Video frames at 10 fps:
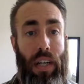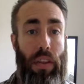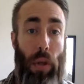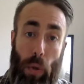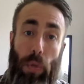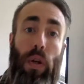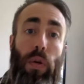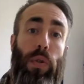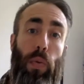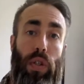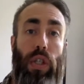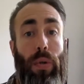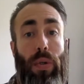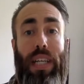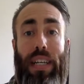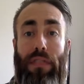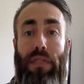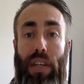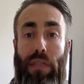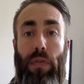Though who knows what new
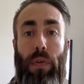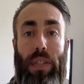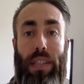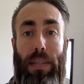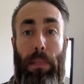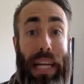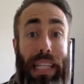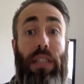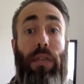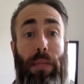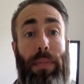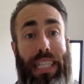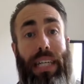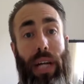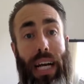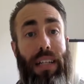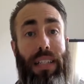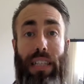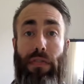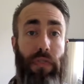signifying forces, based on the
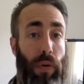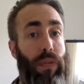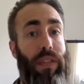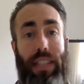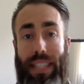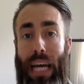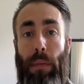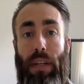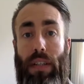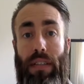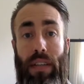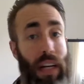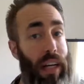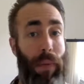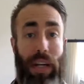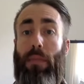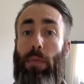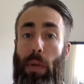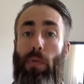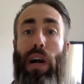materiality of phones and tablets, might come to
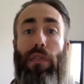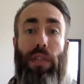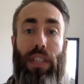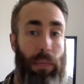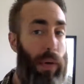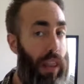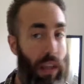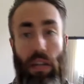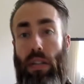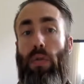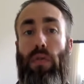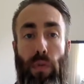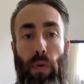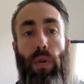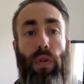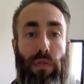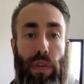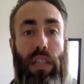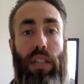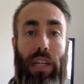be referenced by third or fourth or
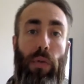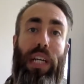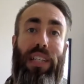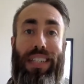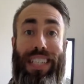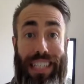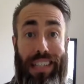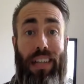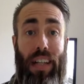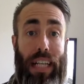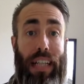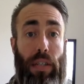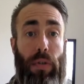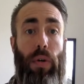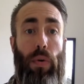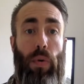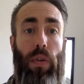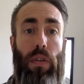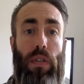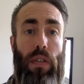fifth generation digitally literate
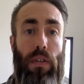authors.